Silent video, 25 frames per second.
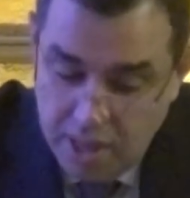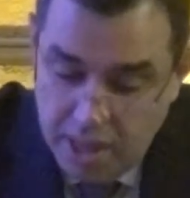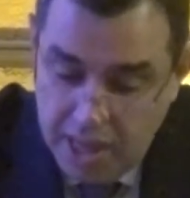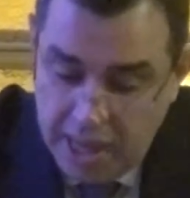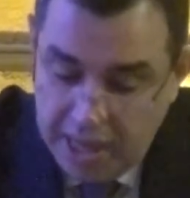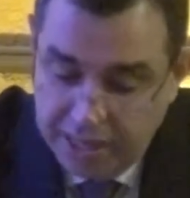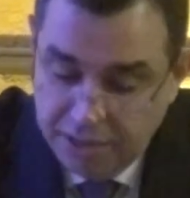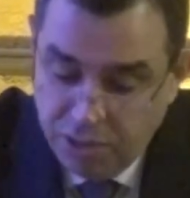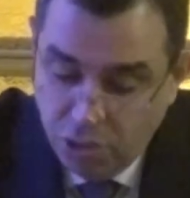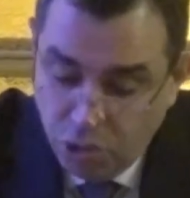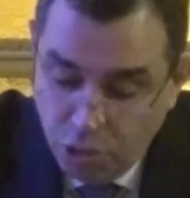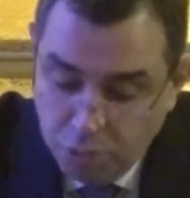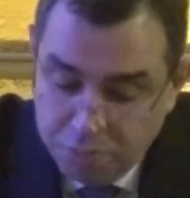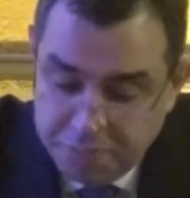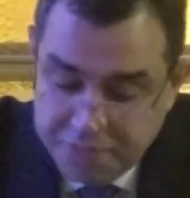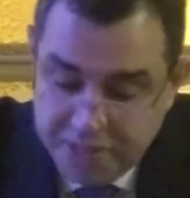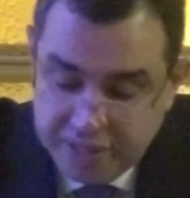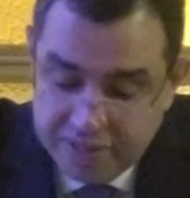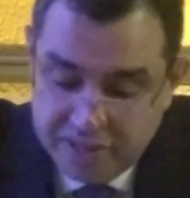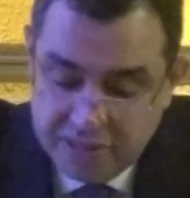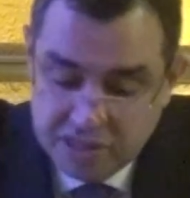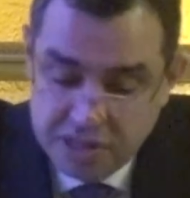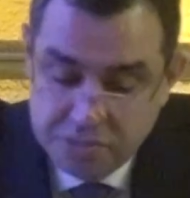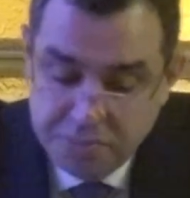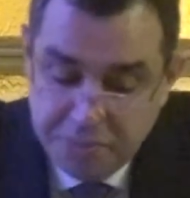and hope
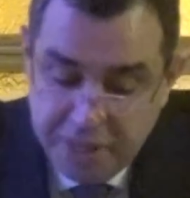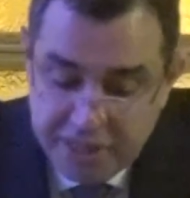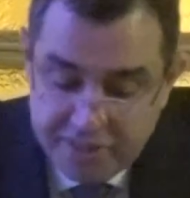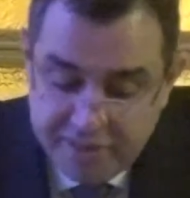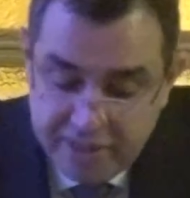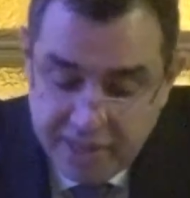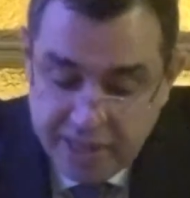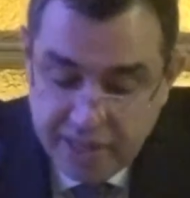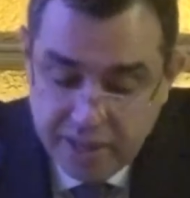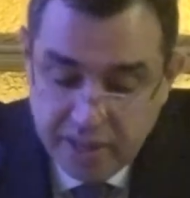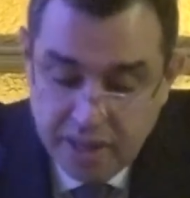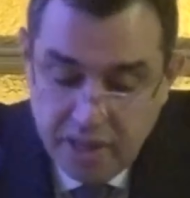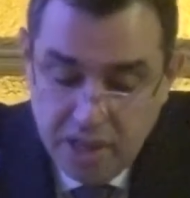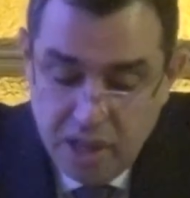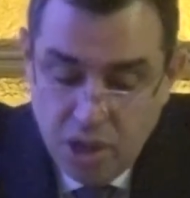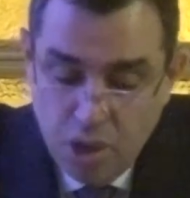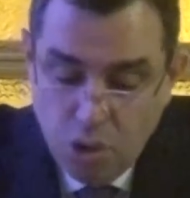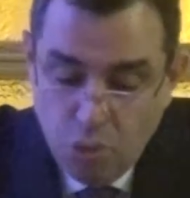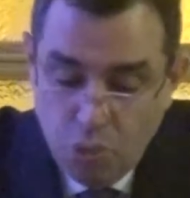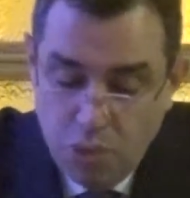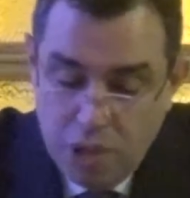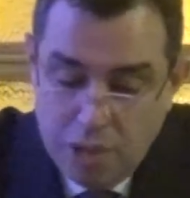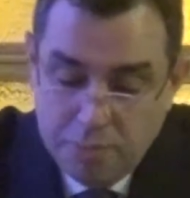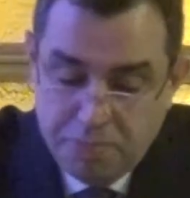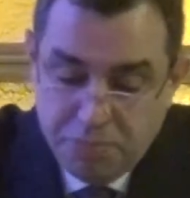that this meeting
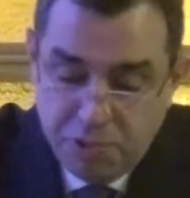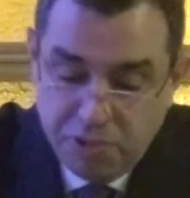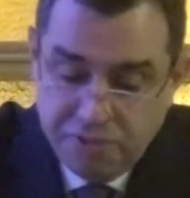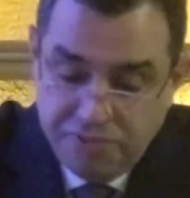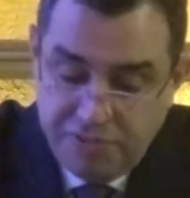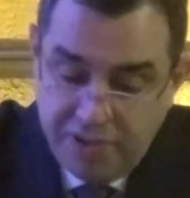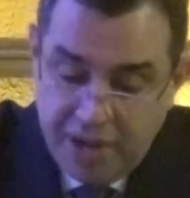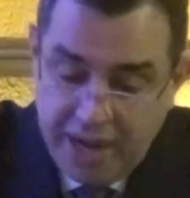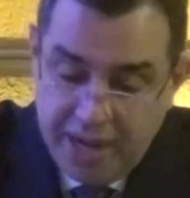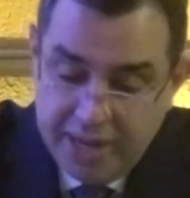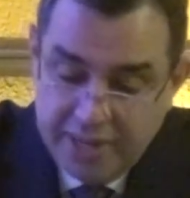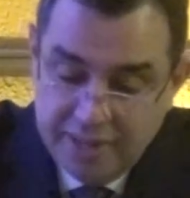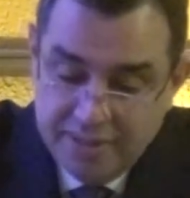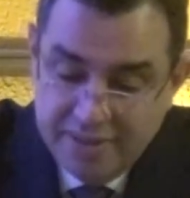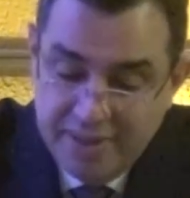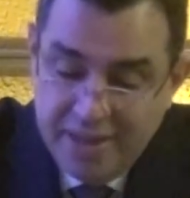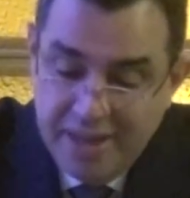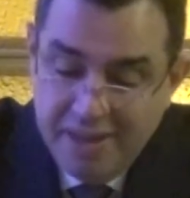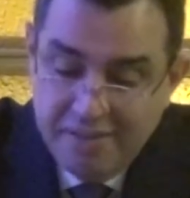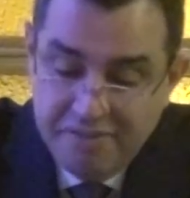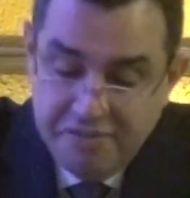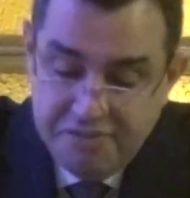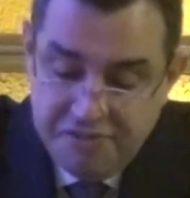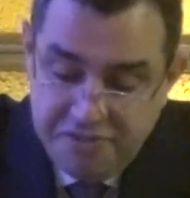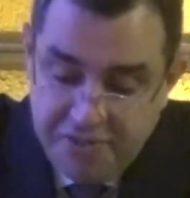will provide
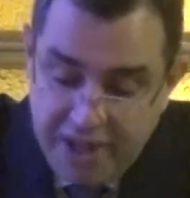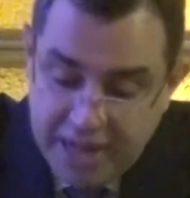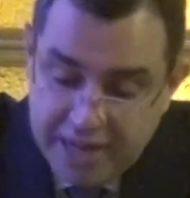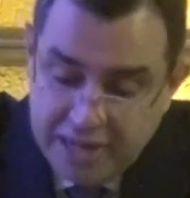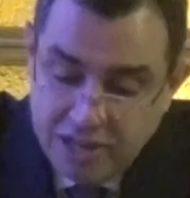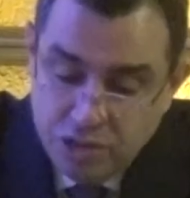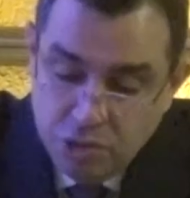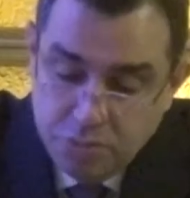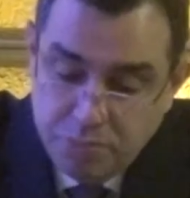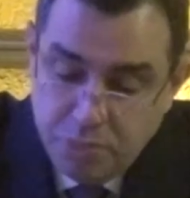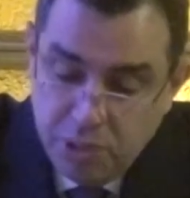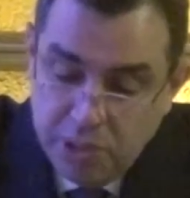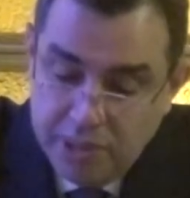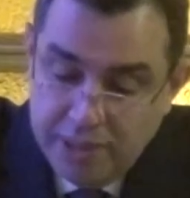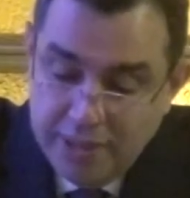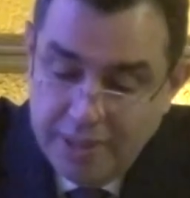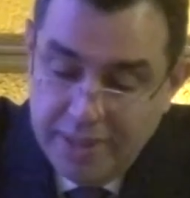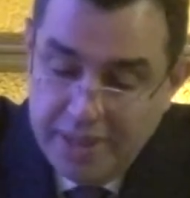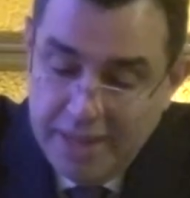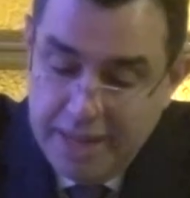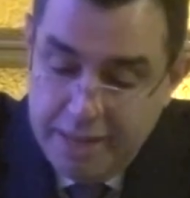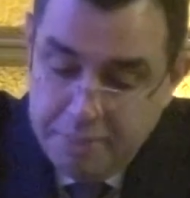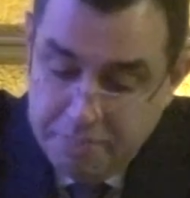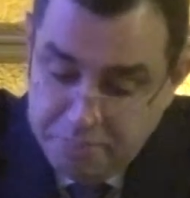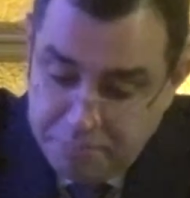valuable
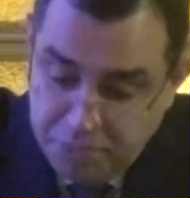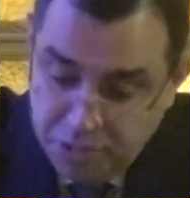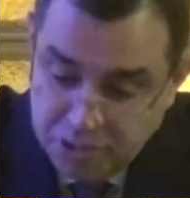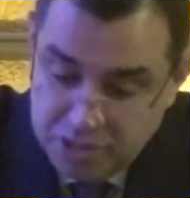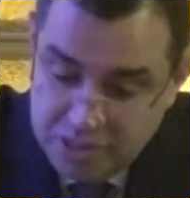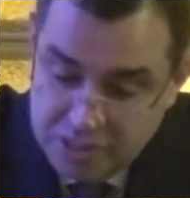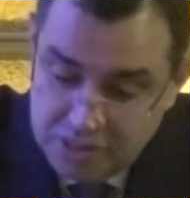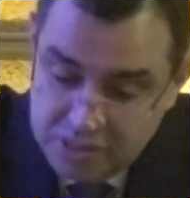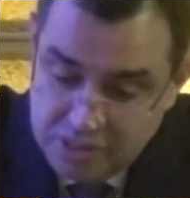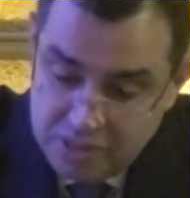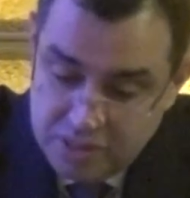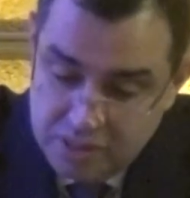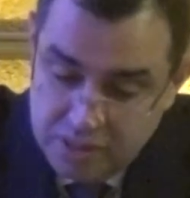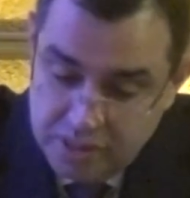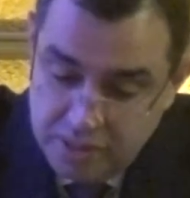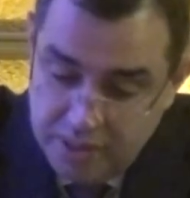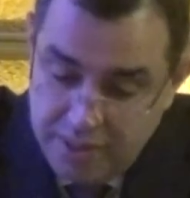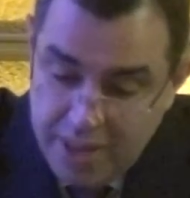inputs